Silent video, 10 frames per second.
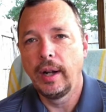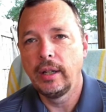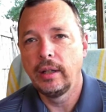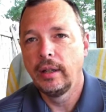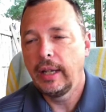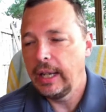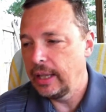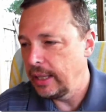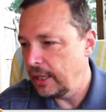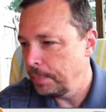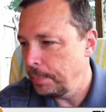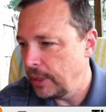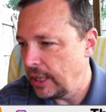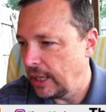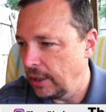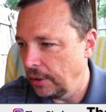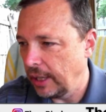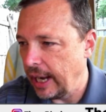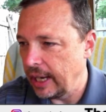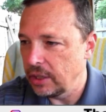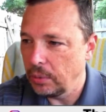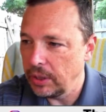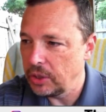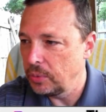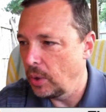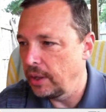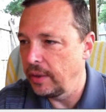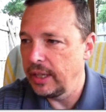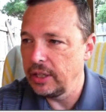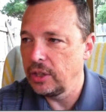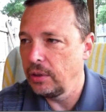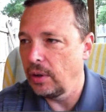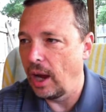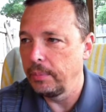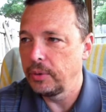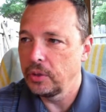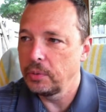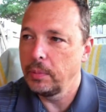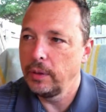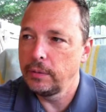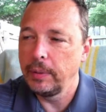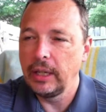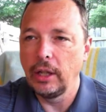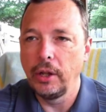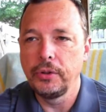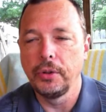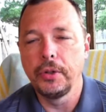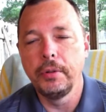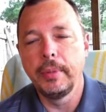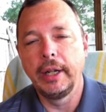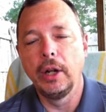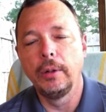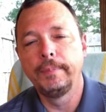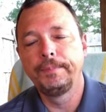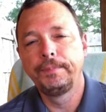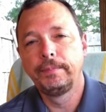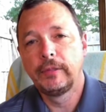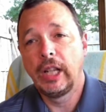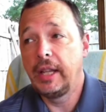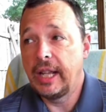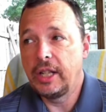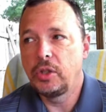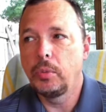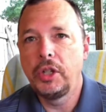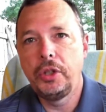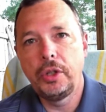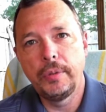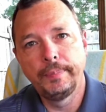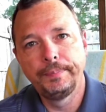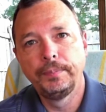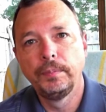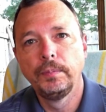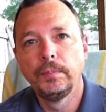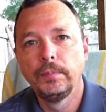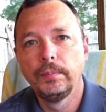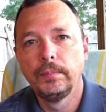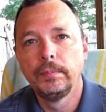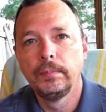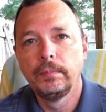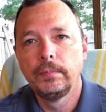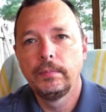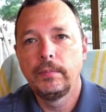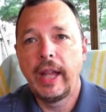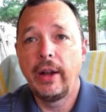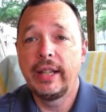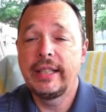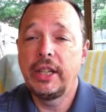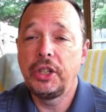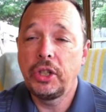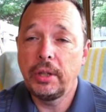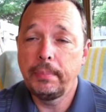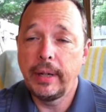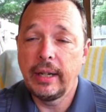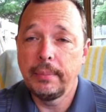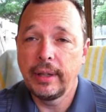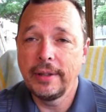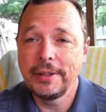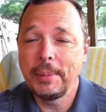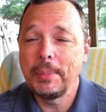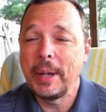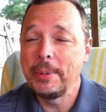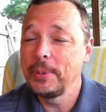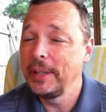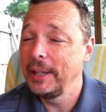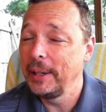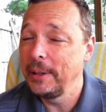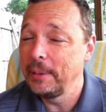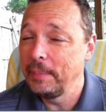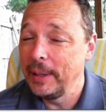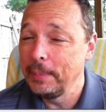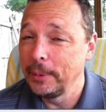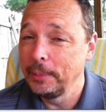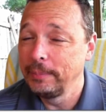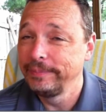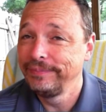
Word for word: right? In this particular case, which one of these two options moves me closer to my goal? And that's the one you do. Now, I say should be because sometimes we let other people